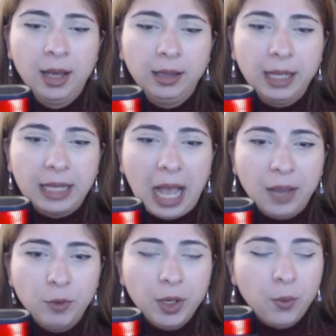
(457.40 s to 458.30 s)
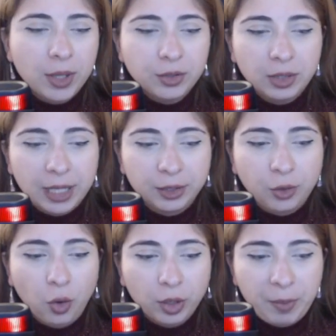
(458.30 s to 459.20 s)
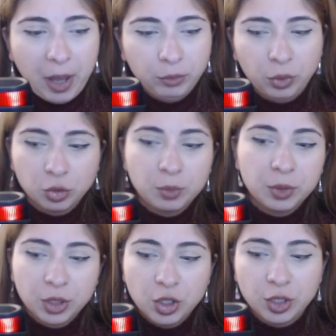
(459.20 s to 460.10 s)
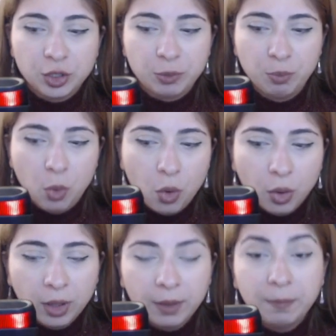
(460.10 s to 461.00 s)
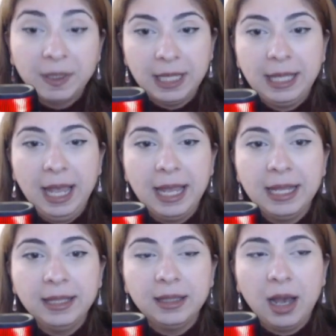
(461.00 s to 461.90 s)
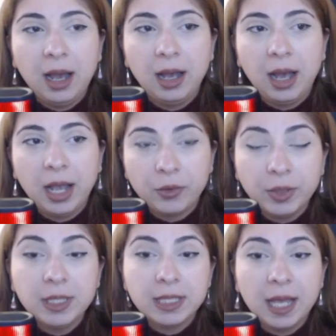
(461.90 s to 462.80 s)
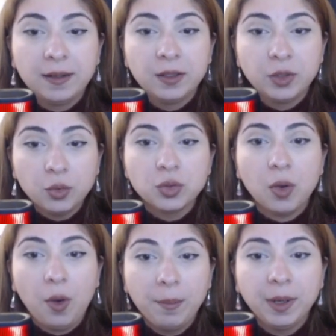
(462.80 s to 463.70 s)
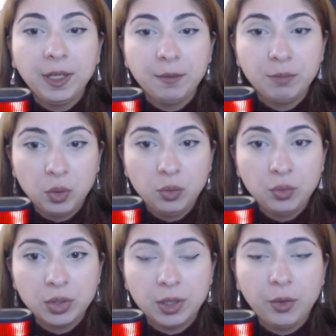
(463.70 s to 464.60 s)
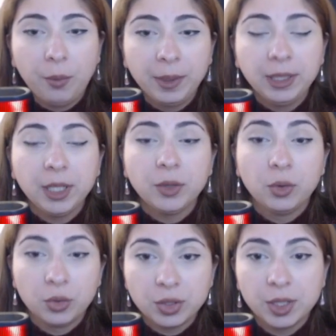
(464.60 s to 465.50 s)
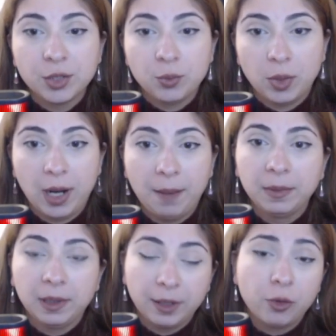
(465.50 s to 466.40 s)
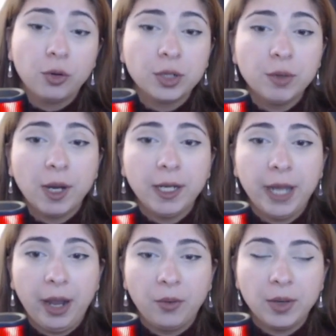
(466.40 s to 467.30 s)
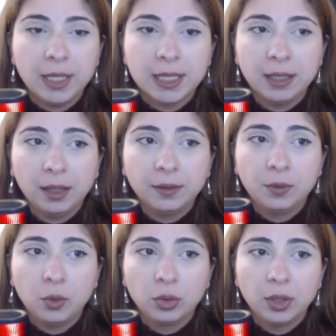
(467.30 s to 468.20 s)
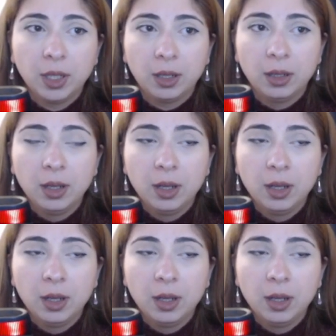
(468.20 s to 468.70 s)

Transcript: like i really want to like talk about those positions more but again uh, i already said those opening moves and opening courses where i'm recording right now it's not for the